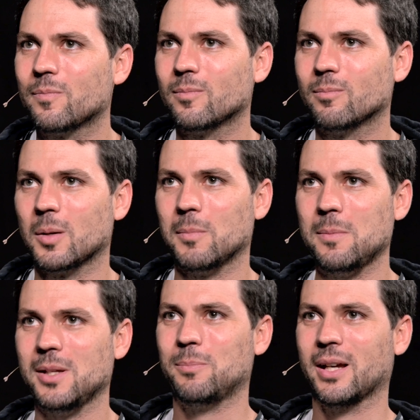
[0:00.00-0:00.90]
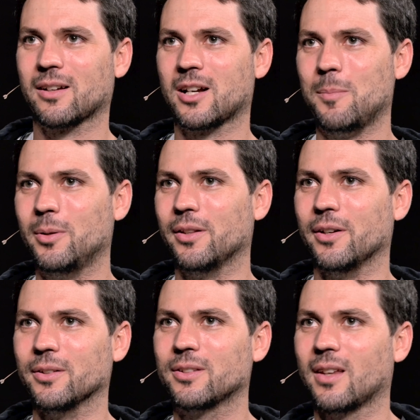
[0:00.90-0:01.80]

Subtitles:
but maybe pick a couple of those.